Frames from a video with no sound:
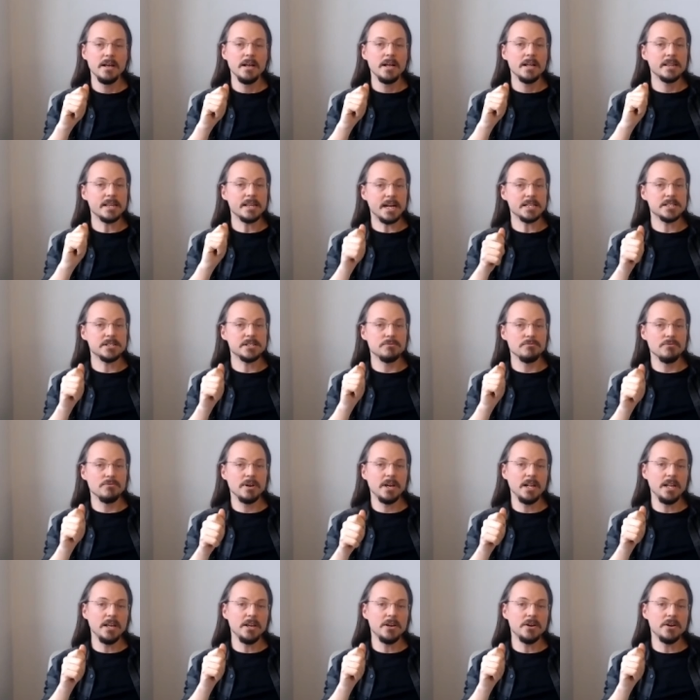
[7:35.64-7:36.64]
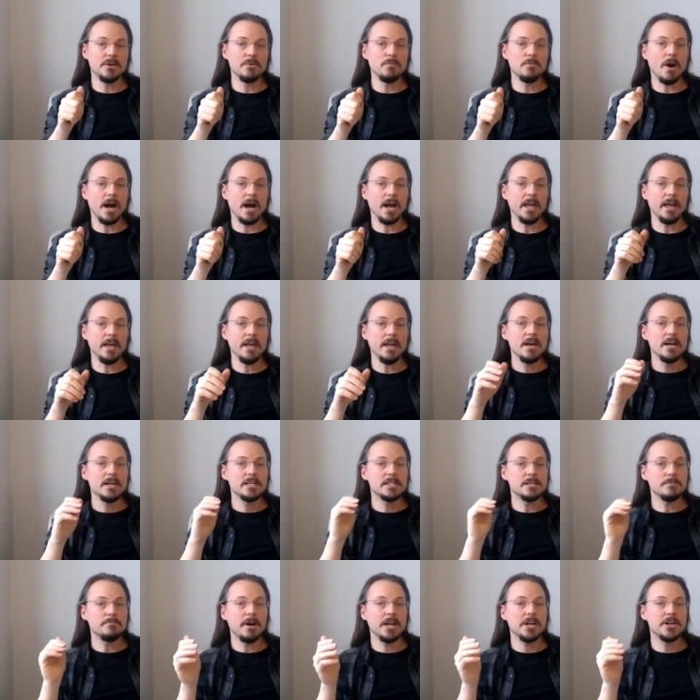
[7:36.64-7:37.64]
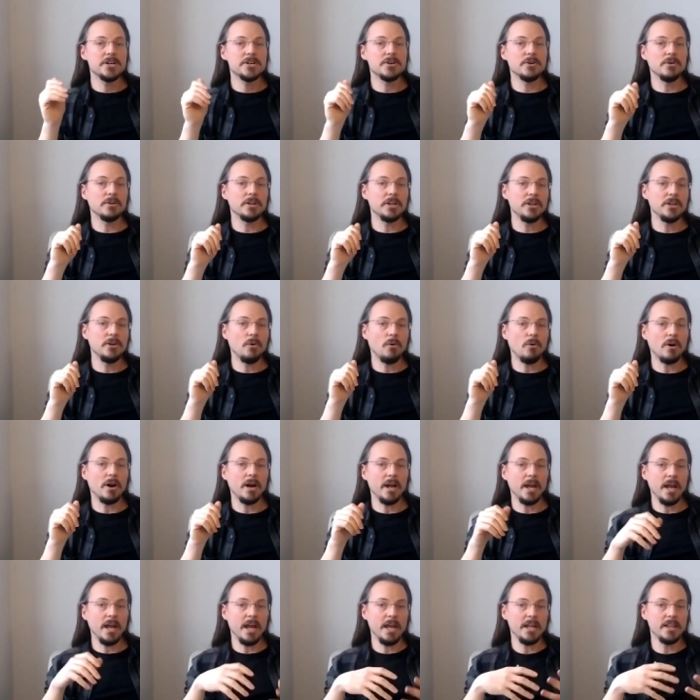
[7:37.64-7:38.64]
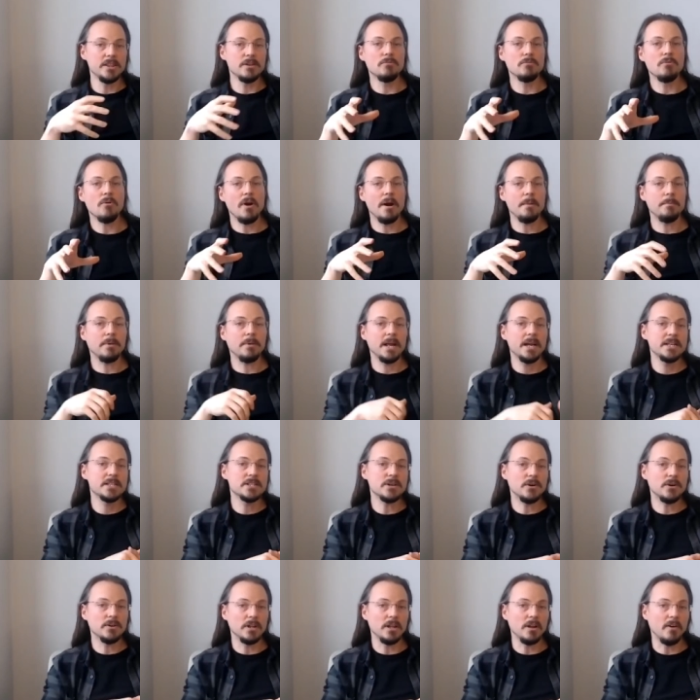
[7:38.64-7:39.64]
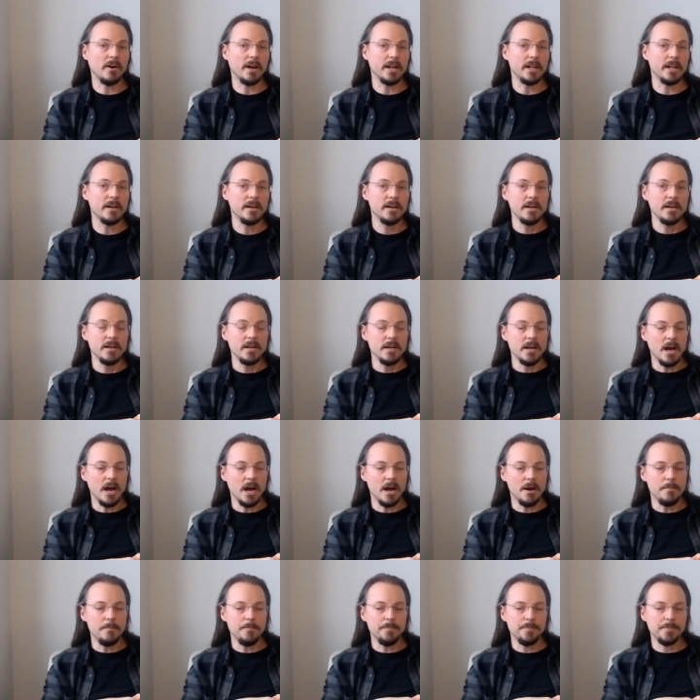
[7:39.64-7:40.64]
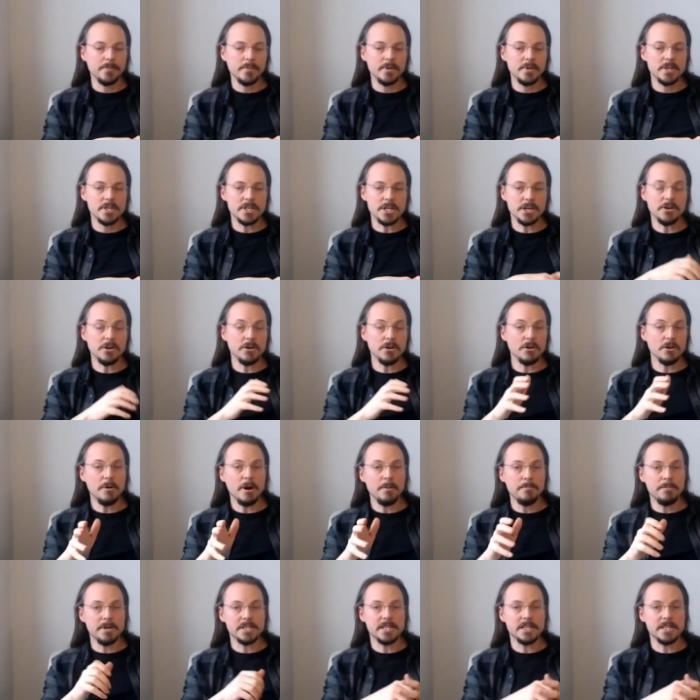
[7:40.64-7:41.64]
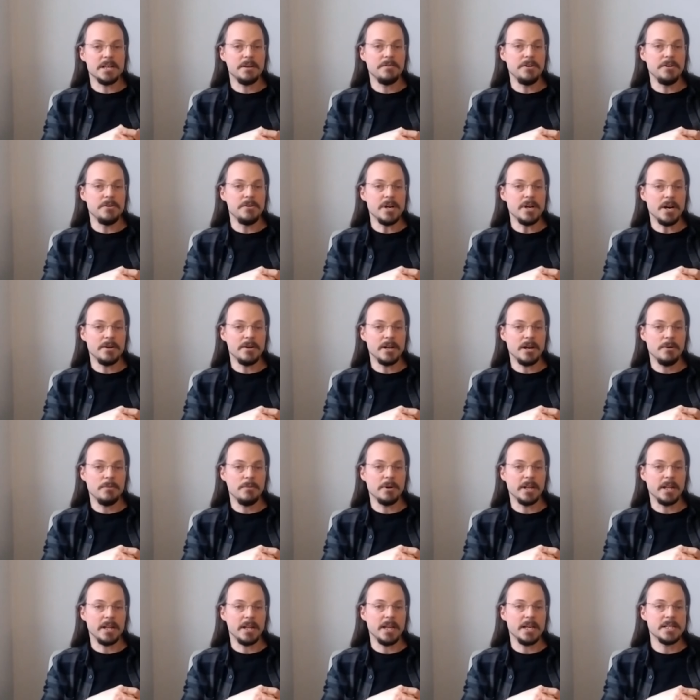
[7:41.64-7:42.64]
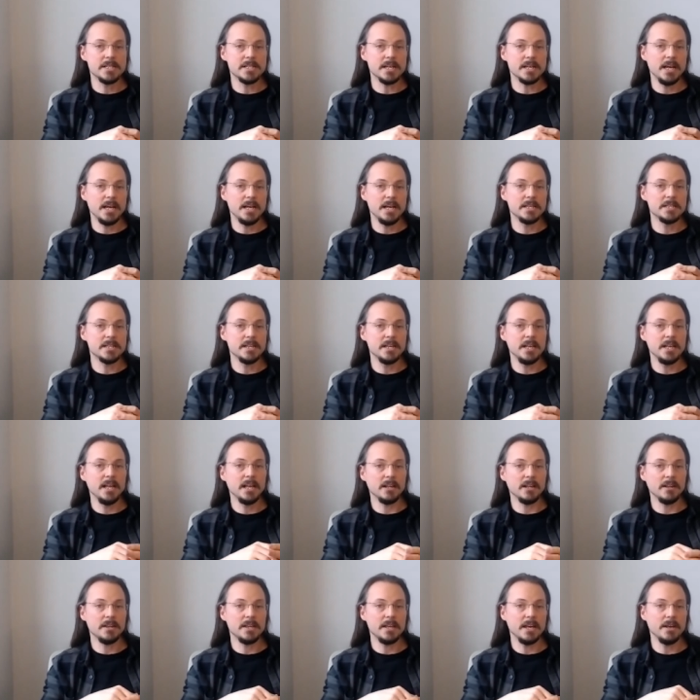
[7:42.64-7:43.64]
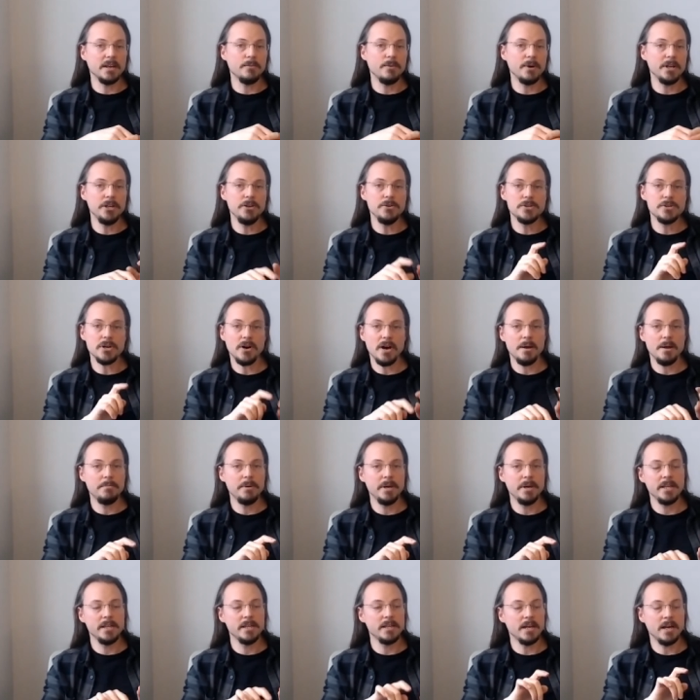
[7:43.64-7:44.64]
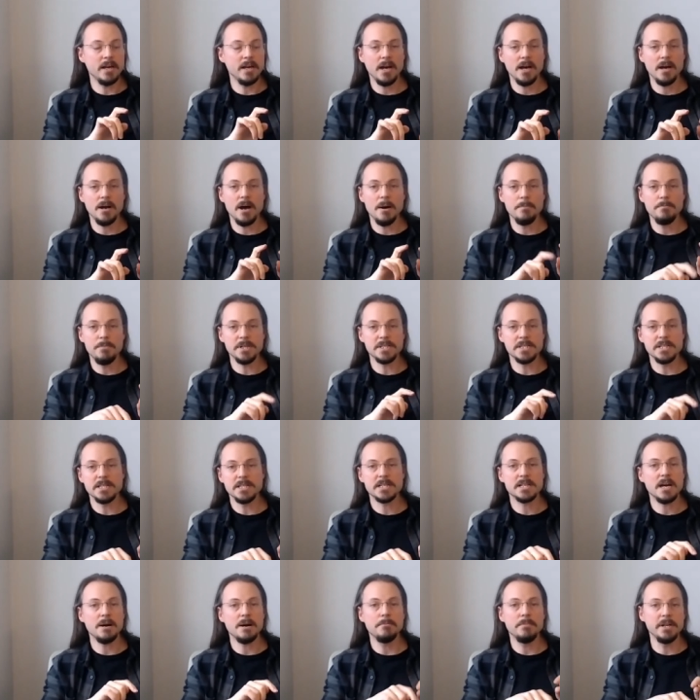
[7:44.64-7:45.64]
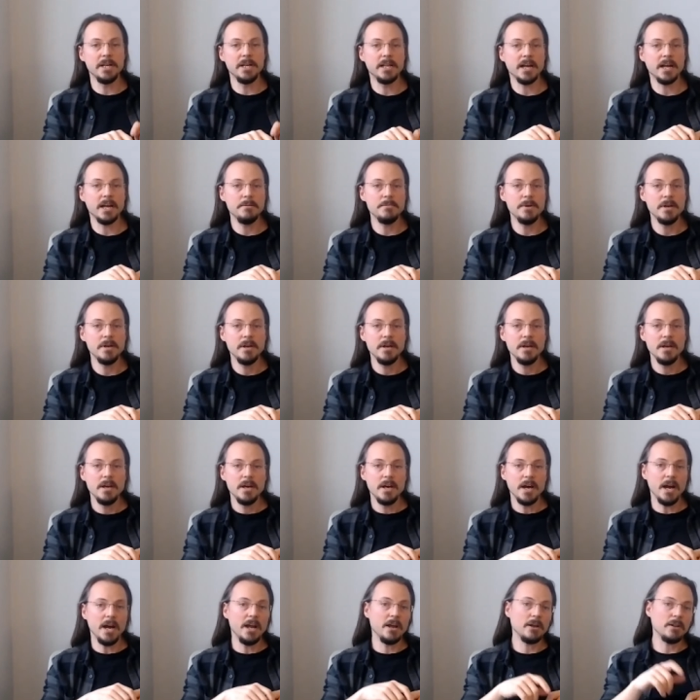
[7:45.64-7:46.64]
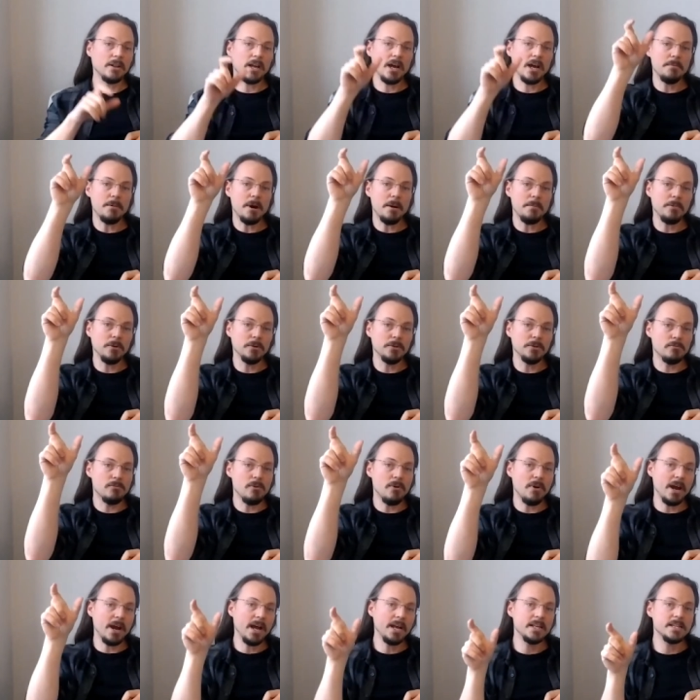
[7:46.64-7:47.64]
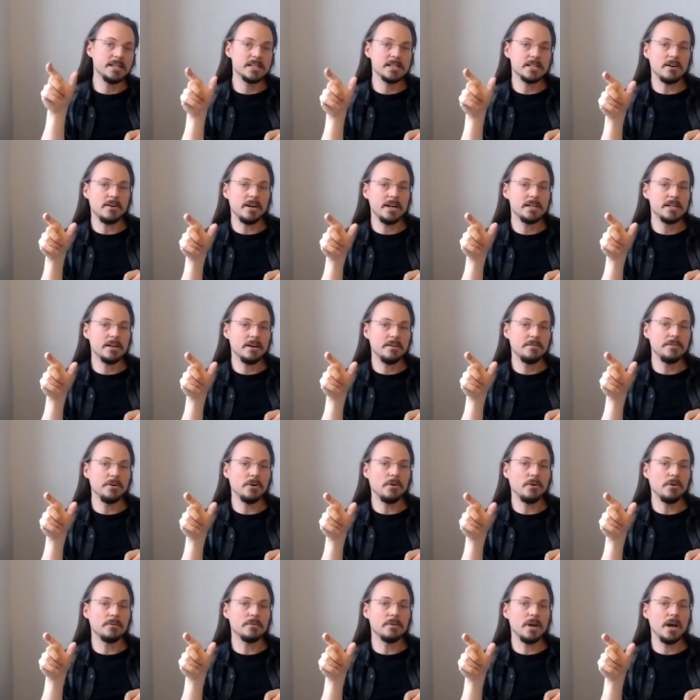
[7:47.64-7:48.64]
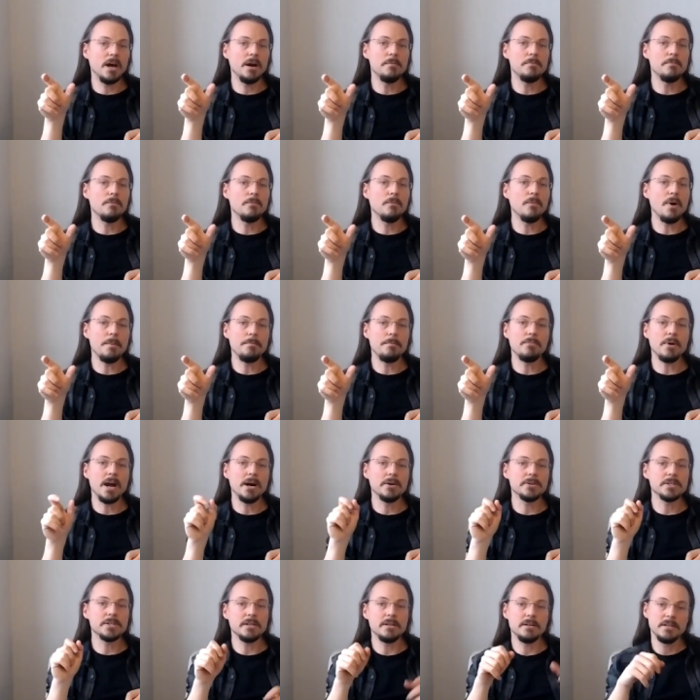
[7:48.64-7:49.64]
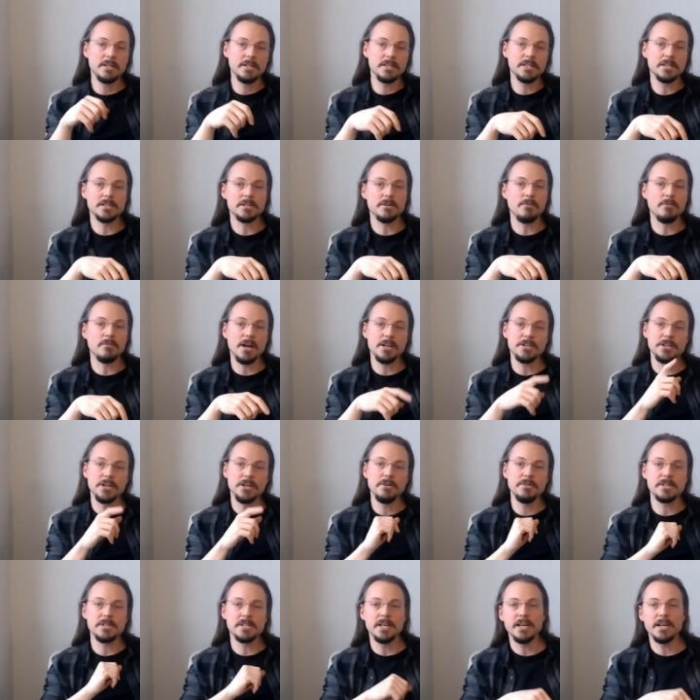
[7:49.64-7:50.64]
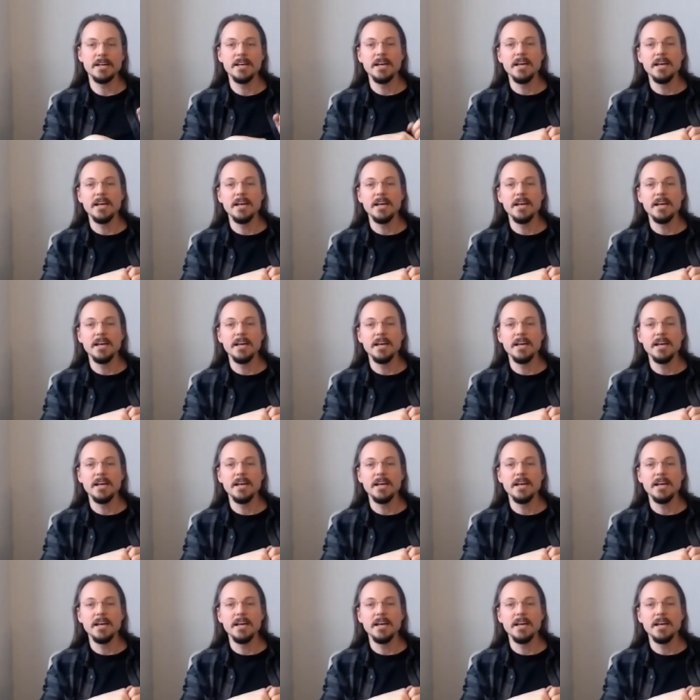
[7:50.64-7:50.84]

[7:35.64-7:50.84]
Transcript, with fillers: that's a really good way to make sure that you're in the right place online. So Google My Business, if you don't know what it is the little thing when you type in a business company name, it'll come up on the right-hand side of your web browser. This is the right to you, isn't it?